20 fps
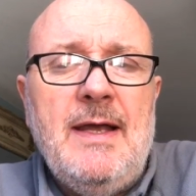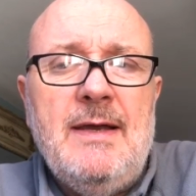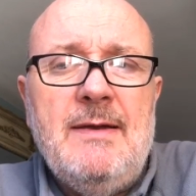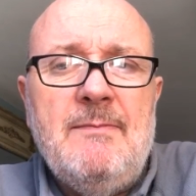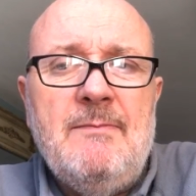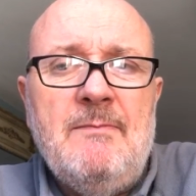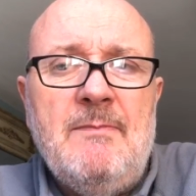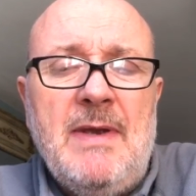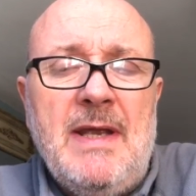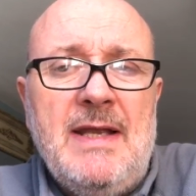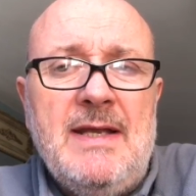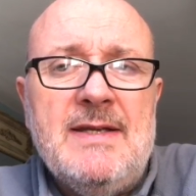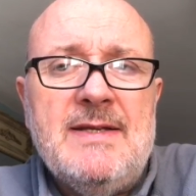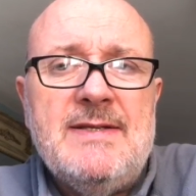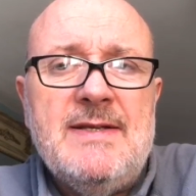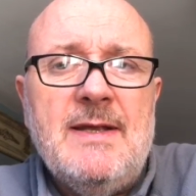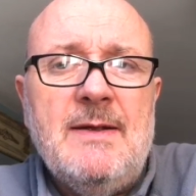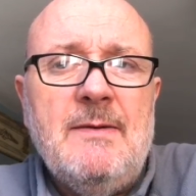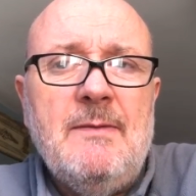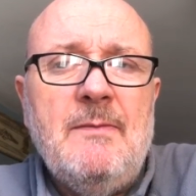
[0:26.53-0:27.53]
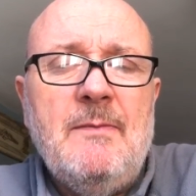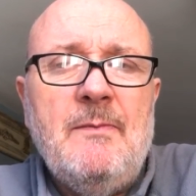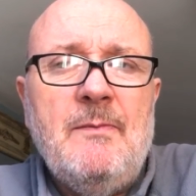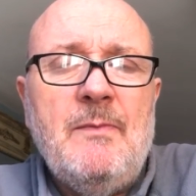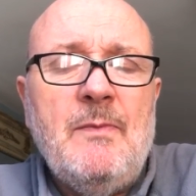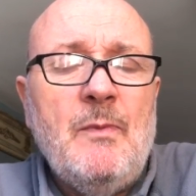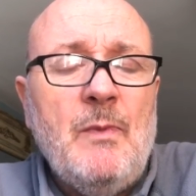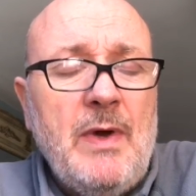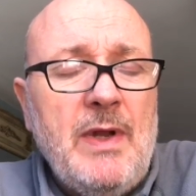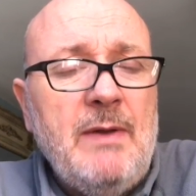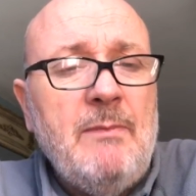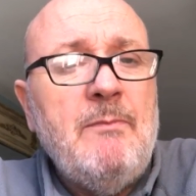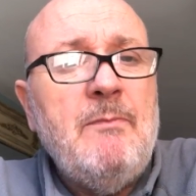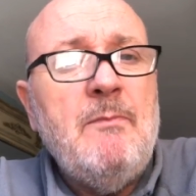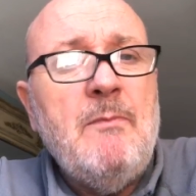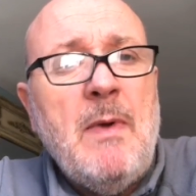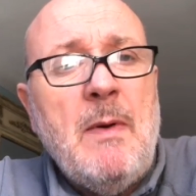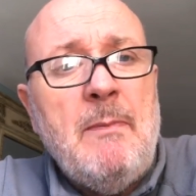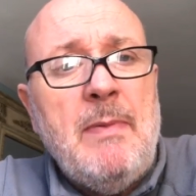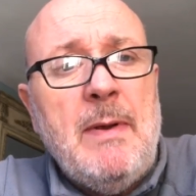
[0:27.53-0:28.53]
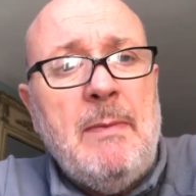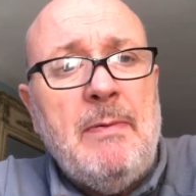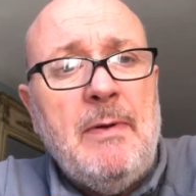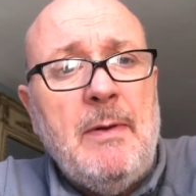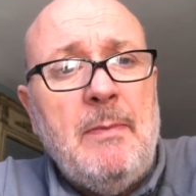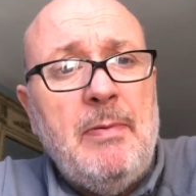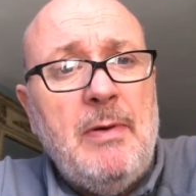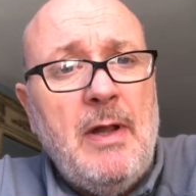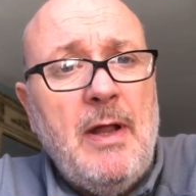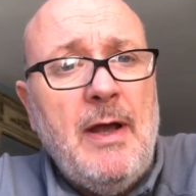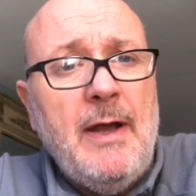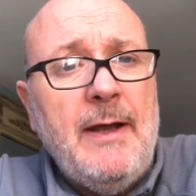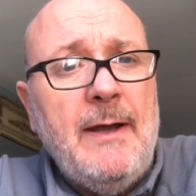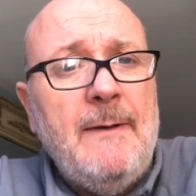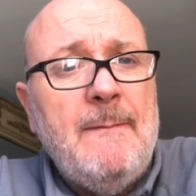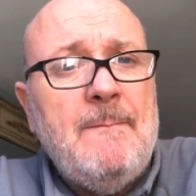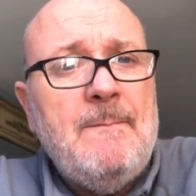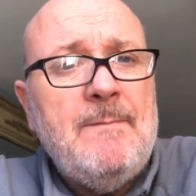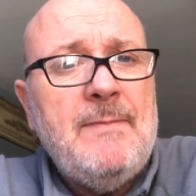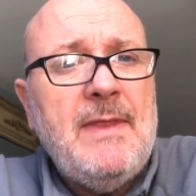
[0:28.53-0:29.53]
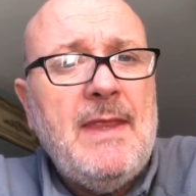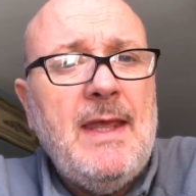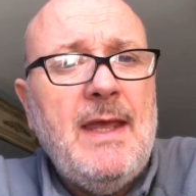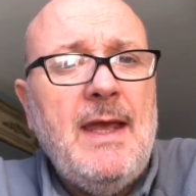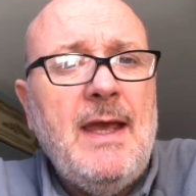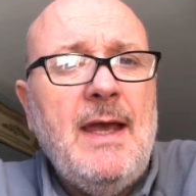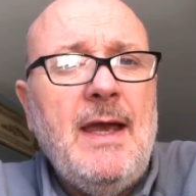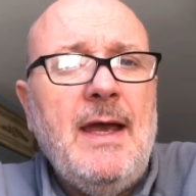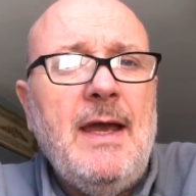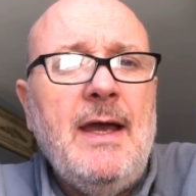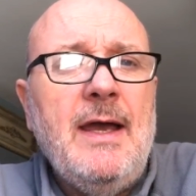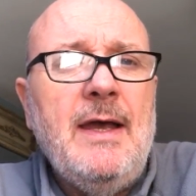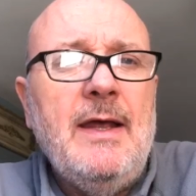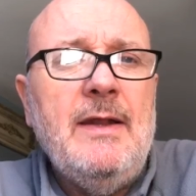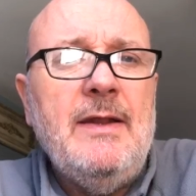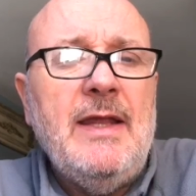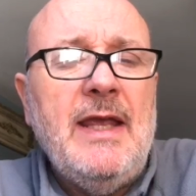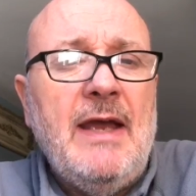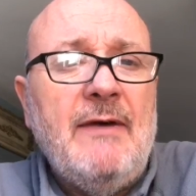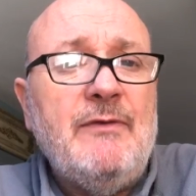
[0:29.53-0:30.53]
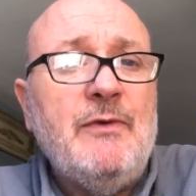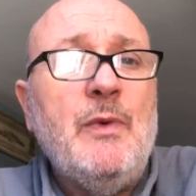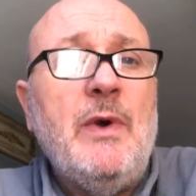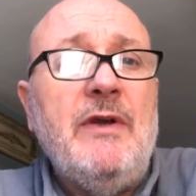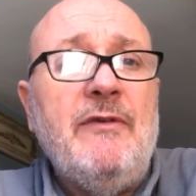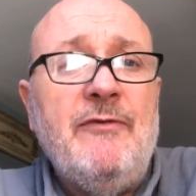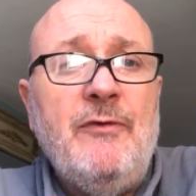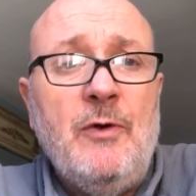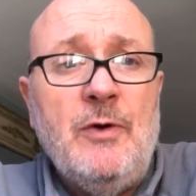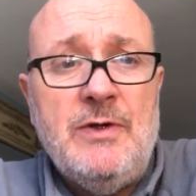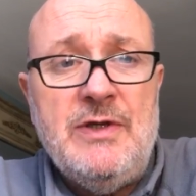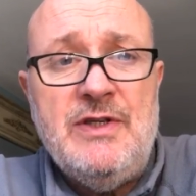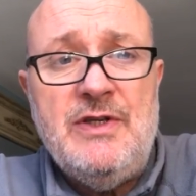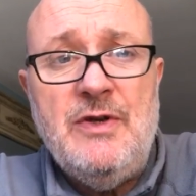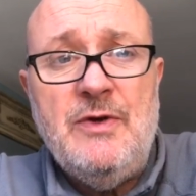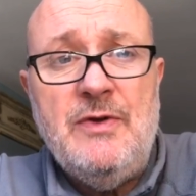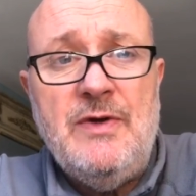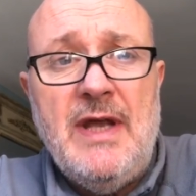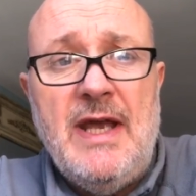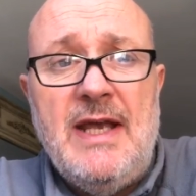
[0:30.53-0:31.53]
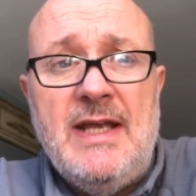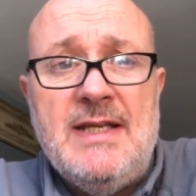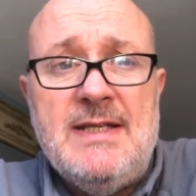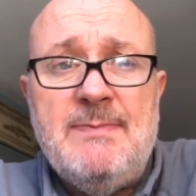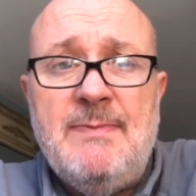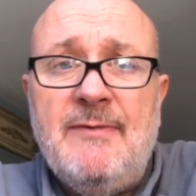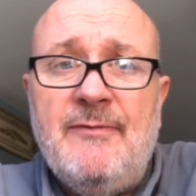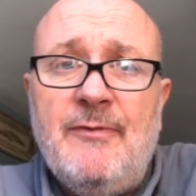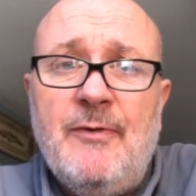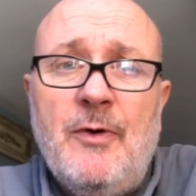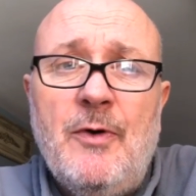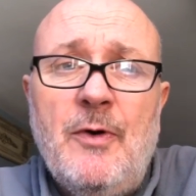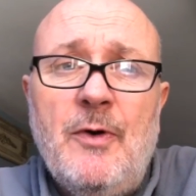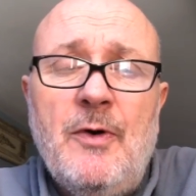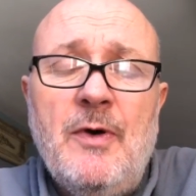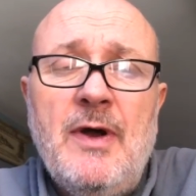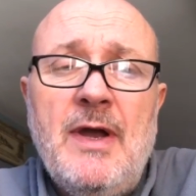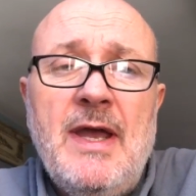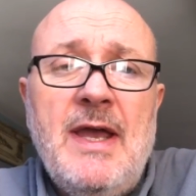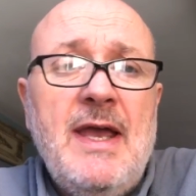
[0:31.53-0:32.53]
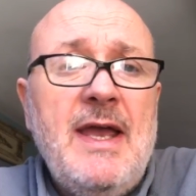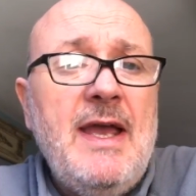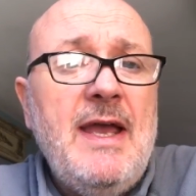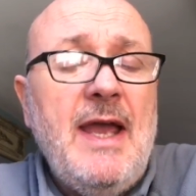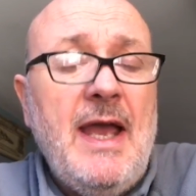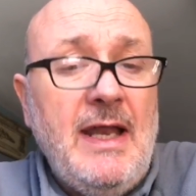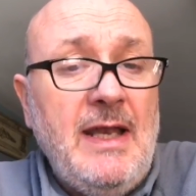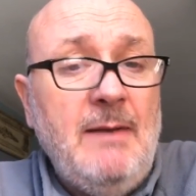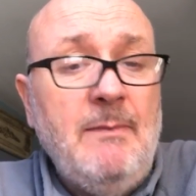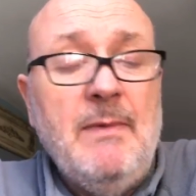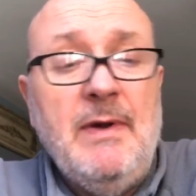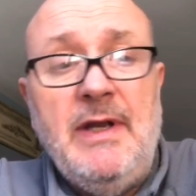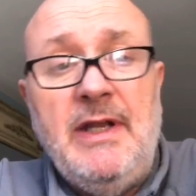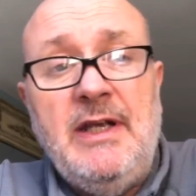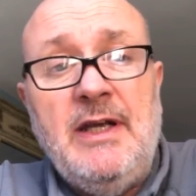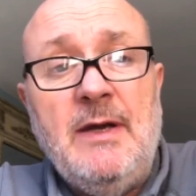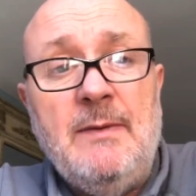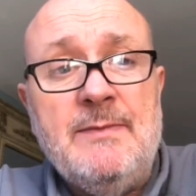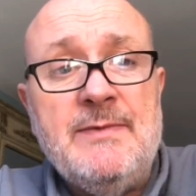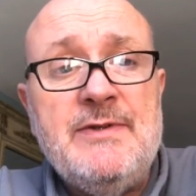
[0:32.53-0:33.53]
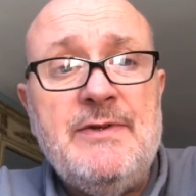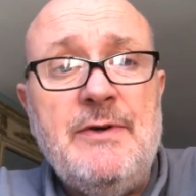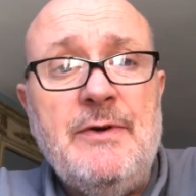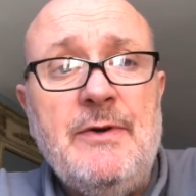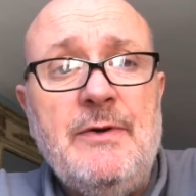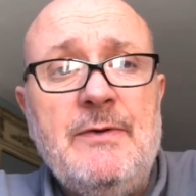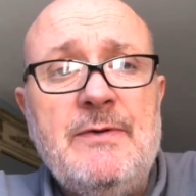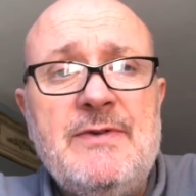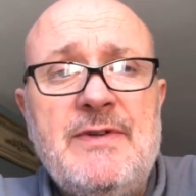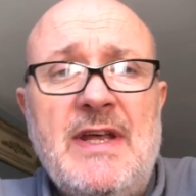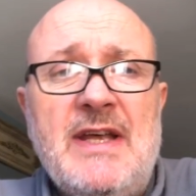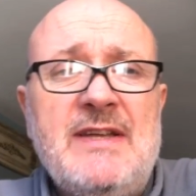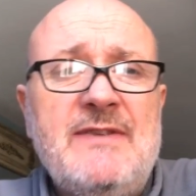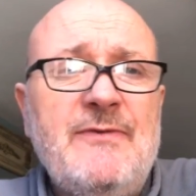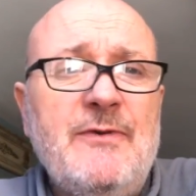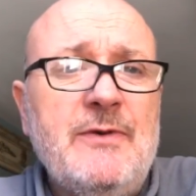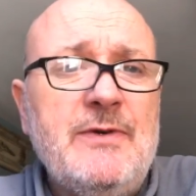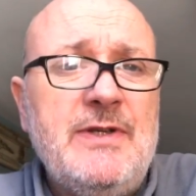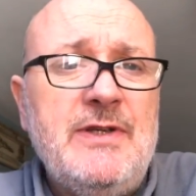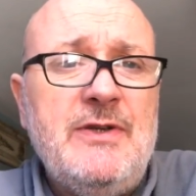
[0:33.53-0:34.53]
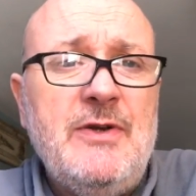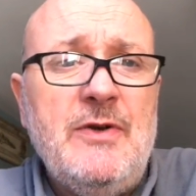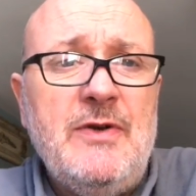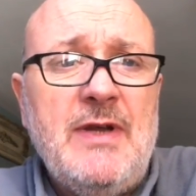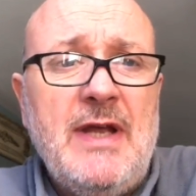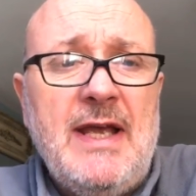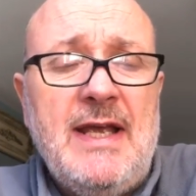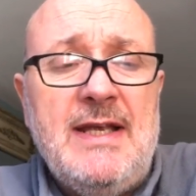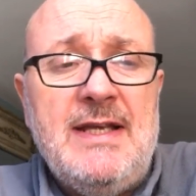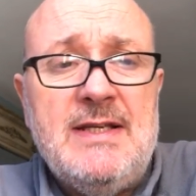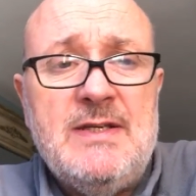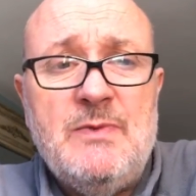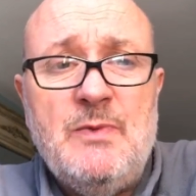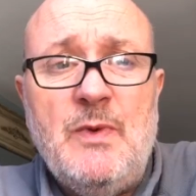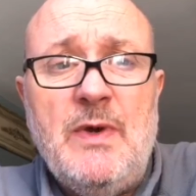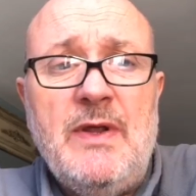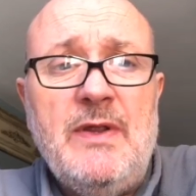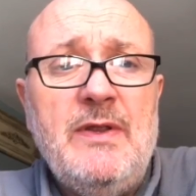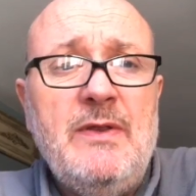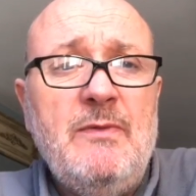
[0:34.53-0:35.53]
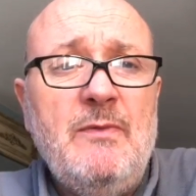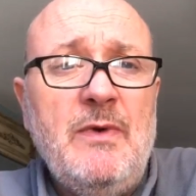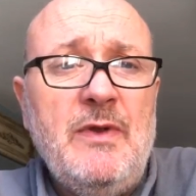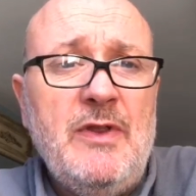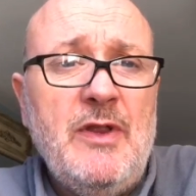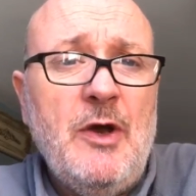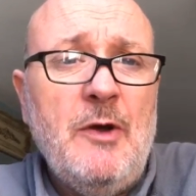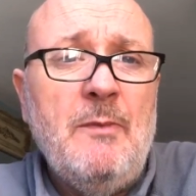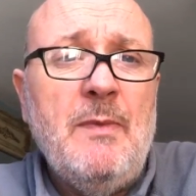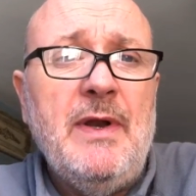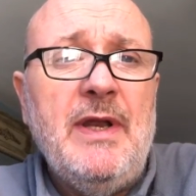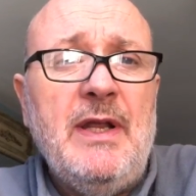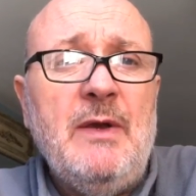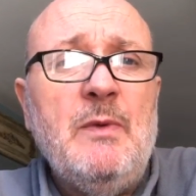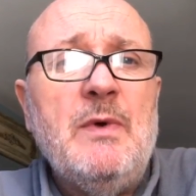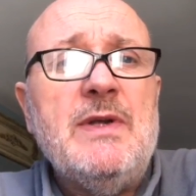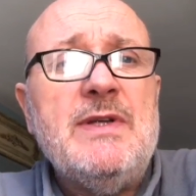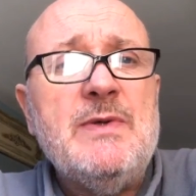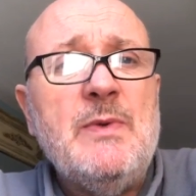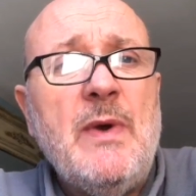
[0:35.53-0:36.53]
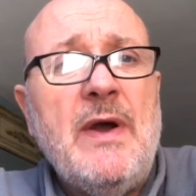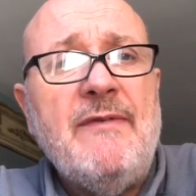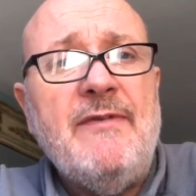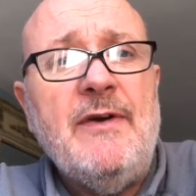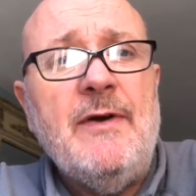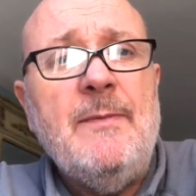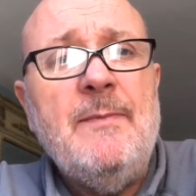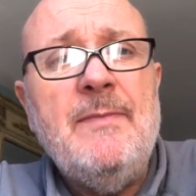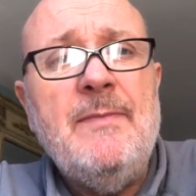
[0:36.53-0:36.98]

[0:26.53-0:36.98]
means that when people apply, they have to wait 42 days before any money comes through. So that's 42 days with no money whatsoever.